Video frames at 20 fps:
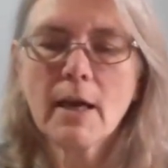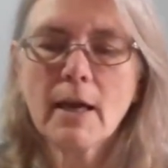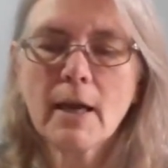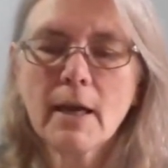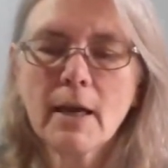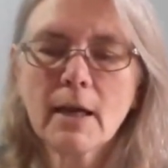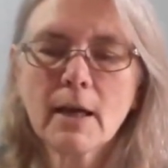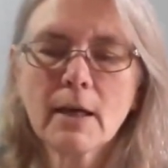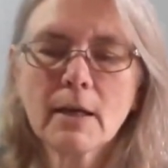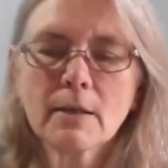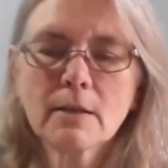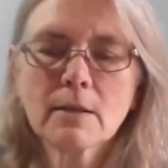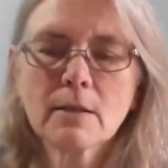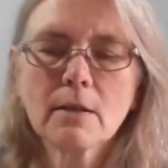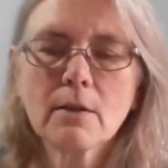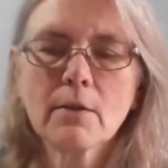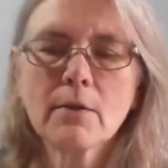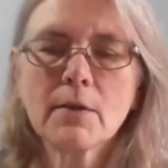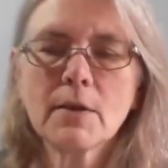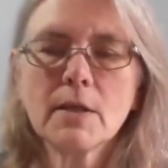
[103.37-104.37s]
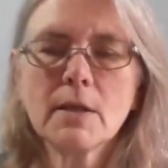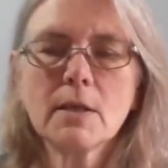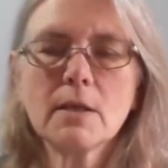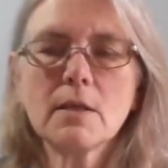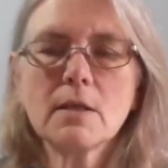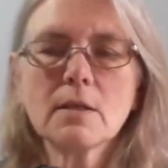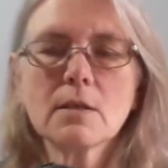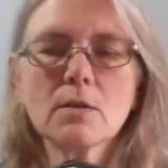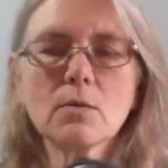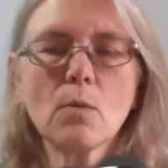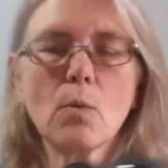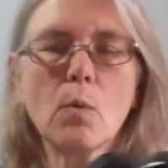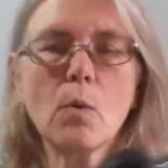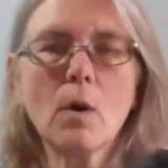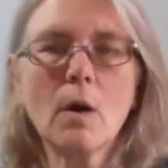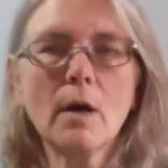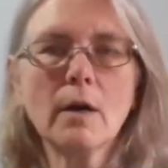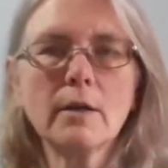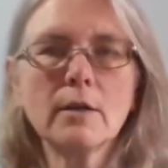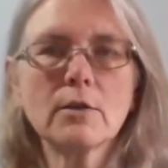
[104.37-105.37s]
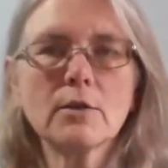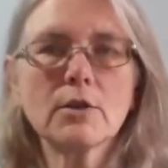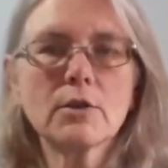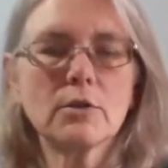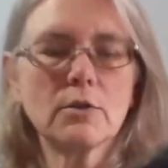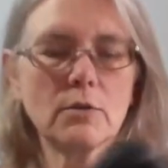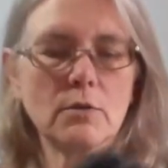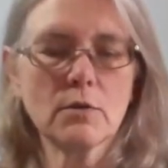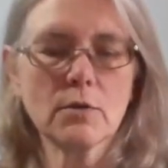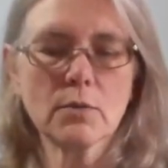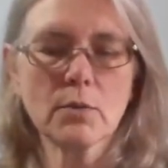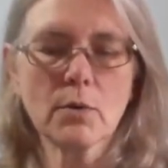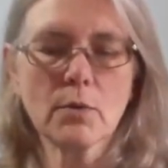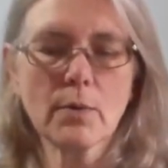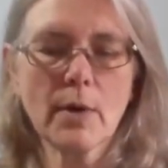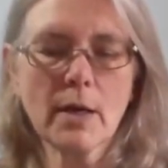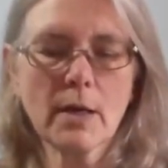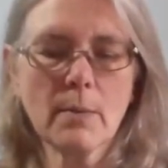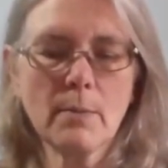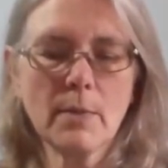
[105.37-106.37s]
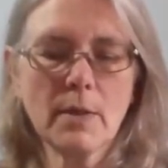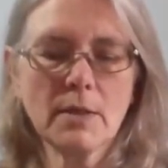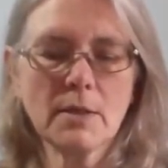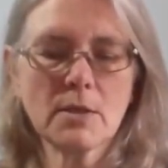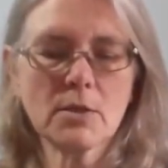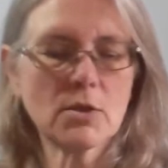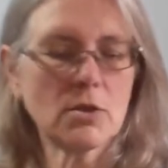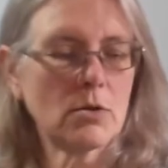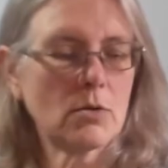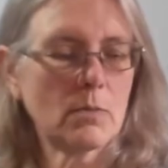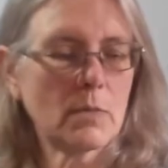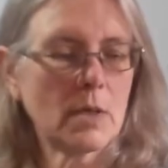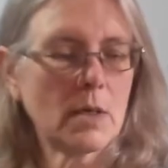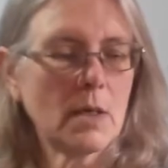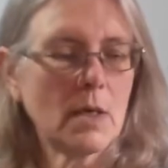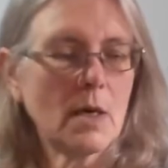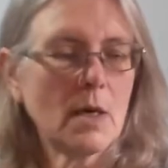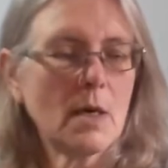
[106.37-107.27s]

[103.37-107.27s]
And these water shoes were recommended to me.